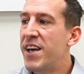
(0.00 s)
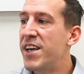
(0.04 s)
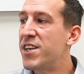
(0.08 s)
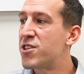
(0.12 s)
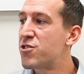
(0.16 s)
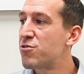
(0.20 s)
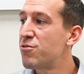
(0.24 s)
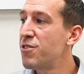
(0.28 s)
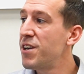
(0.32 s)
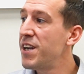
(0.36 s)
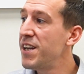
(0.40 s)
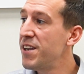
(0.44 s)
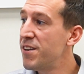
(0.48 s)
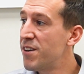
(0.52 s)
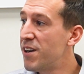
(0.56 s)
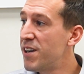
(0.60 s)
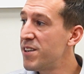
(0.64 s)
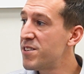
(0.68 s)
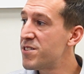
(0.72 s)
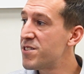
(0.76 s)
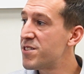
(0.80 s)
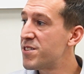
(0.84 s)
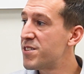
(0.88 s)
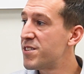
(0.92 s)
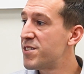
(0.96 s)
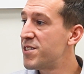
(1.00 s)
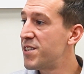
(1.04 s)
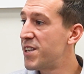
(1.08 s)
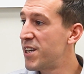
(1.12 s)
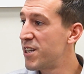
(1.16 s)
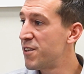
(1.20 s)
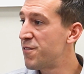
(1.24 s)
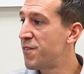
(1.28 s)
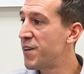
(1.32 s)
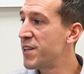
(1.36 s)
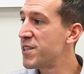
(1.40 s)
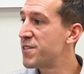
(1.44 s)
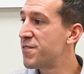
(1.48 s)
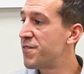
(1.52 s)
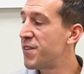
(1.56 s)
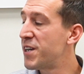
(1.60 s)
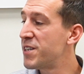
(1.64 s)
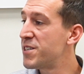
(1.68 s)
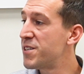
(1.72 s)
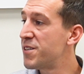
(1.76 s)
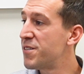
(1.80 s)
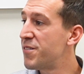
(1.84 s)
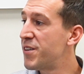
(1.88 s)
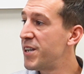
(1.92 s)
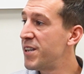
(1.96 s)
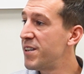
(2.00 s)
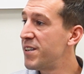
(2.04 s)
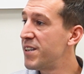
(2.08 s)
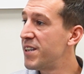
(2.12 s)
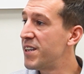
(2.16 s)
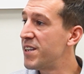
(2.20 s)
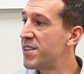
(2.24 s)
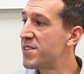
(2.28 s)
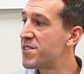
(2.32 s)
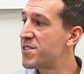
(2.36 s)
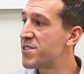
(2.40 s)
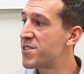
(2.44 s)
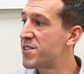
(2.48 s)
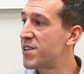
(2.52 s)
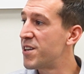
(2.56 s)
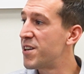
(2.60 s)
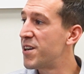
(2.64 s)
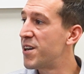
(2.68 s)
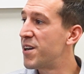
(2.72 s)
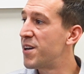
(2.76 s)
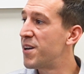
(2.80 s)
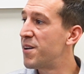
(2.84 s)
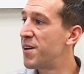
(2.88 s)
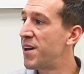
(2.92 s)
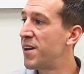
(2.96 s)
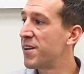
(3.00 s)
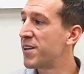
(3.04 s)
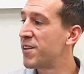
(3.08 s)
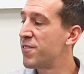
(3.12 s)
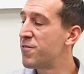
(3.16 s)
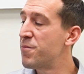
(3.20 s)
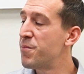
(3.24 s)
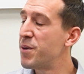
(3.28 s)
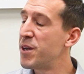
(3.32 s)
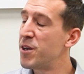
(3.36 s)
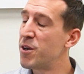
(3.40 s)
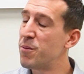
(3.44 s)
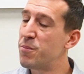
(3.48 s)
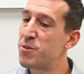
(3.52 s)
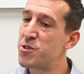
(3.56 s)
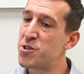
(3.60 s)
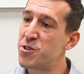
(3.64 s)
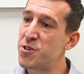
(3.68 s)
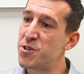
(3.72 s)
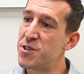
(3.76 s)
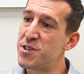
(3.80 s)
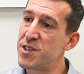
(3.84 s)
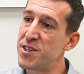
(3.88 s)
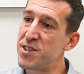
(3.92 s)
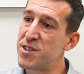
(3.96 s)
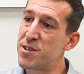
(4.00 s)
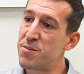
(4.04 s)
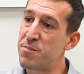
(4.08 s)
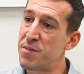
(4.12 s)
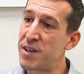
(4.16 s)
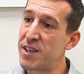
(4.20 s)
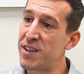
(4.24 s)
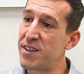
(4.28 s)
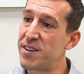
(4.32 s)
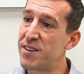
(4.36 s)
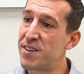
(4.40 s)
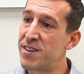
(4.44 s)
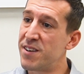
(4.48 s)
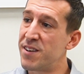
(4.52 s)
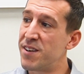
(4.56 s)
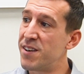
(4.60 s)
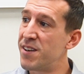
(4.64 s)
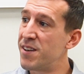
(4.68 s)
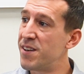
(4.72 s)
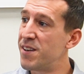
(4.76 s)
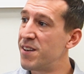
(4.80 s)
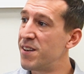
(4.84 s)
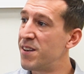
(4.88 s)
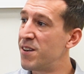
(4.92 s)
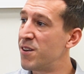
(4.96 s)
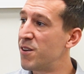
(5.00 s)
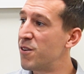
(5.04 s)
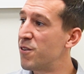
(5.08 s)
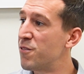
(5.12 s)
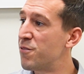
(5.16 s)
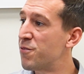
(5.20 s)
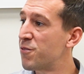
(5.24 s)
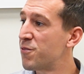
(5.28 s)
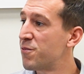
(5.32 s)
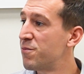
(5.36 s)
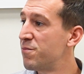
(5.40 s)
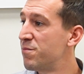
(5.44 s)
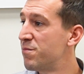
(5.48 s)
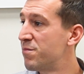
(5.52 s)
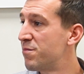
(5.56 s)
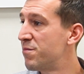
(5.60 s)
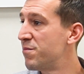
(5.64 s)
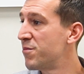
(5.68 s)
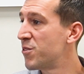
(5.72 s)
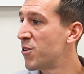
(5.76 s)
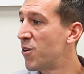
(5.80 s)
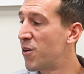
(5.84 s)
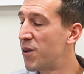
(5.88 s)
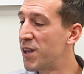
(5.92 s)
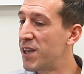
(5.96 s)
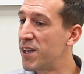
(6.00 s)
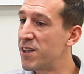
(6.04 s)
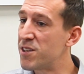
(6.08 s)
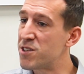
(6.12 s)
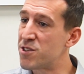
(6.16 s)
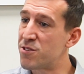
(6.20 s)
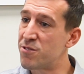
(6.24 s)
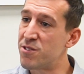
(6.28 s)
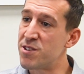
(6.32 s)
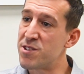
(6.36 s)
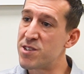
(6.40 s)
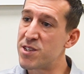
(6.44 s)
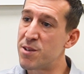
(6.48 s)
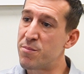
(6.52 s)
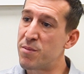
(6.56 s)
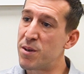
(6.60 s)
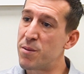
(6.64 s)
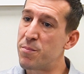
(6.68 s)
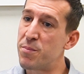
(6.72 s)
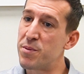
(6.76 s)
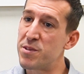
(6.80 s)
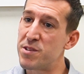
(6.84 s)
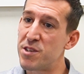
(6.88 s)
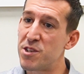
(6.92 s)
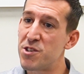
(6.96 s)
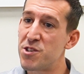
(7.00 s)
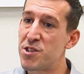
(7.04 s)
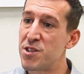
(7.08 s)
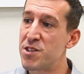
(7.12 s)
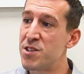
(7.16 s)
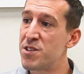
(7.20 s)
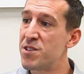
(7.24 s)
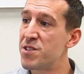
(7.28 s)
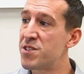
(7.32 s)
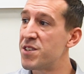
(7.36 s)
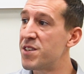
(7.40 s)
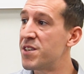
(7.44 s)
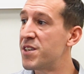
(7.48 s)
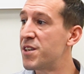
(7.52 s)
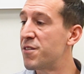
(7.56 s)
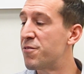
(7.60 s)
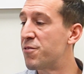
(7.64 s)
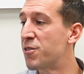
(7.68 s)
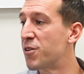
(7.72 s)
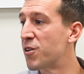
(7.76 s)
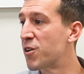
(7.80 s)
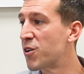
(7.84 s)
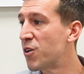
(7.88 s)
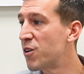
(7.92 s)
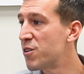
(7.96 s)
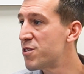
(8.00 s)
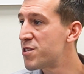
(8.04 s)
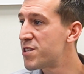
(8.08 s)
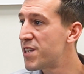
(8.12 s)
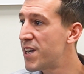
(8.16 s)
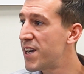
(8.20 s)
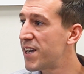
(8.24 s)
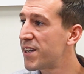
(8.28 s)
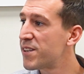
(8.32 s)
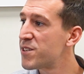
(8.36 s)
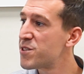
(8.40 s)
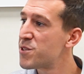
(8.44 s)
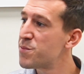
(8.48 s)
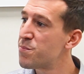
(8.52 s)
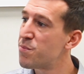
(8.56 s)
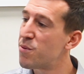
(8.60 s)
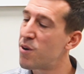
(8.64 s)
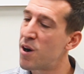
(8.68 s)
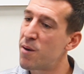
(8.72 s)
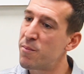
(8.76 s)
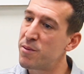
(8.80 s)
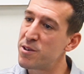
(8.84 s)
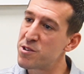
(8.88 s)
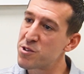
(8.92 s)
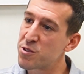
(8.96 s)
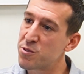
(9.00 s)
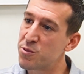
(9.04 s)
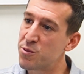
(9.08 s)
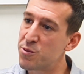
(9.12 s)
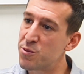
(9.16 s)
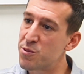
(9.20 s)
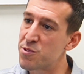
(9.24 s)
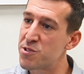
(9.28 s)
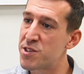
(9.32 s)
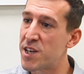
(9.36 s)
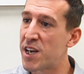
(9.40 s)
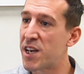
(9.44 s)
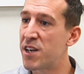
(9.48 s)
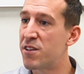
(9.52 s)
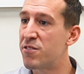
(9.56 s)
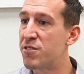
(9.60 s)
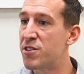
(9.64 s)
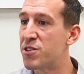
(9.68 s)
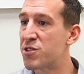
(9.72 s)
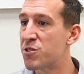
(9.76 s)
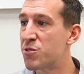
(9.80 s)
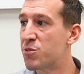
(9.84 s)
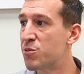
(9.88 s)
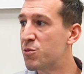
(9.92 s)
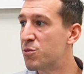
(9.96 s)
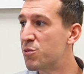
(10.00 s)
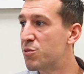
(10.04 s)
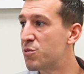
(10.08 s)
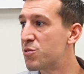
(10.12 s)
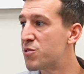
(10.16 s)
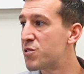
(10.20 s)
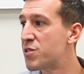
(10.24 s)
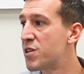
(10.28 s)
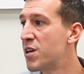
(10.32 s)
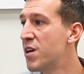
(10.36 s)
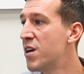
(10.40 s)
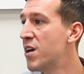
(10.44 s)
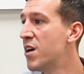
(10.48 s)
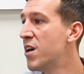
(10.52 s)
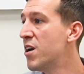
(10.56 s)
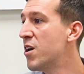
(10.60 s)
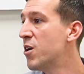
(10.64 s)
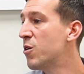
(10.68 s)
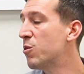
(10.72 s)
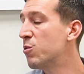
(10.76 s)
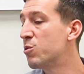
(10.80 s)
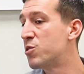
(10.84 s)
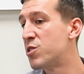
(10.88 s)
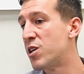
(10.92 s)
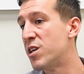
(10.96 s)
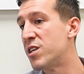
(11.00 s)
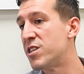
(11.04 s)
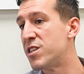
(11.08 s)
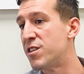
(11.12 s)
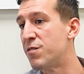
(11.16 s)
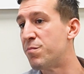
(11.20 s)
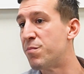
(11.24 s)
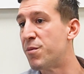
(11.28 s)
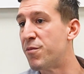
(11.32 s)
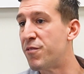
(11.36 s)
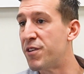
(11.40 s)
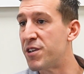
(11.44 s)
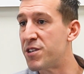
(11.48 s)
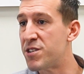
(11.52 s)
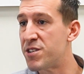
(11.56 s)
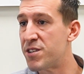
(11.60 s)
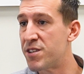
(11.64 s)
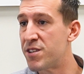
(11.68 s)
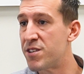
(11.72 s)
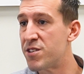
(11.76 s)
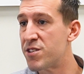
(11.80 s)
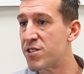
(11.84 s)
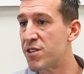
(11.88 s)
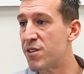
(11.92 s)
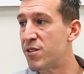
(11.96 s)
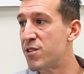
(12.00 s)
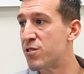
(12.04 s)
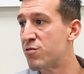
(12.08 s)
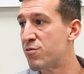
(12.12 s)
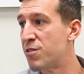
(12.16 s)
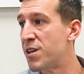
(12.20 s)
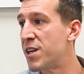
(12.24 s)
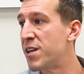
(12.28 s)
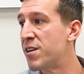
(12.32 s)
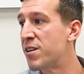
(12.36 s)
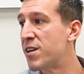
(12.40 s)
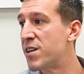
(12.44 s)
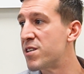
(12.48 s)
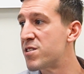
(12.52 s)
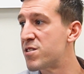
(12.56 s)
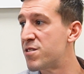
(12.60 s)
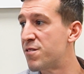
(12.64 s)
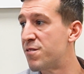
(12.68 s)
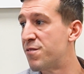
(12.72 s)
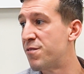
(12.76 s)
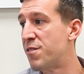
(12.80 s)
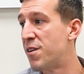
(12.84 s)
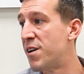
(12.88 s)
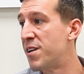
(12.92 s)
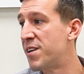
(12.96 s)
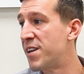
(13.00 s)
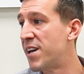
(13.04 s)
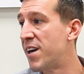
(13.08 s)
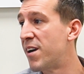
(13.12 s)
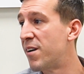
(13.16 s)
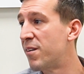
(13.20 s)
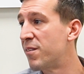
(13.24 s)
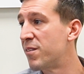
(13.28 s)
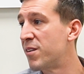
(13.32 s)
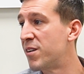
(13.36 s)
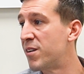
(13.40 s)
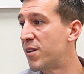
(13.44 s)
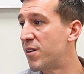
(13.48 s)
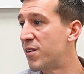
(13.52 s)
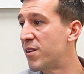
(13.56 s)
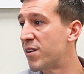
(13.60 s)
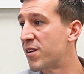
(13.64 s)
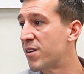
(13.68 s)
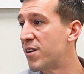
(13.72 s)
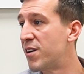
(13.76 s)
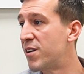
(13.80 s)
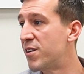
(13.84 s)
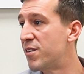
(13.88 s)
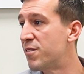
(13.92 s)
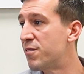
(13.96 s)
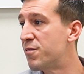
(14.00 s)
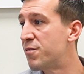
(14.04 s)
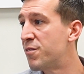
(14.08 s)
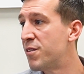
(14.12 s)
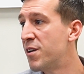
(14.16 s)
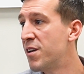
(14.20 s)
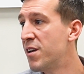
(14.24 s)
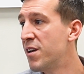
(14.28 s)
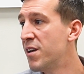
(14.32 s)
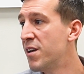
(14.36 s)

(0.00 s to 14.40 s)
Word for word: It's really nice, today's Space Space event. It's uh, given me an opportunity to meet uh, a lot of colleagues who are in similar positions in different contexts, primary schools, secondary schools, alternative provisions. So it's really nice to find out, you know, the kind of